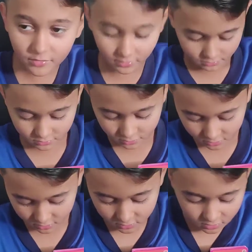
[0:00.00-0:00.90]
No.
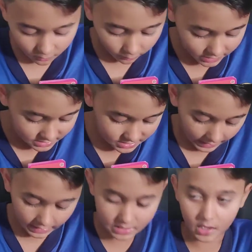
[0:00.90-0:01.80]
When it's
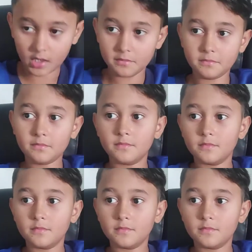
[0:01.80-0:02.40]
daytime,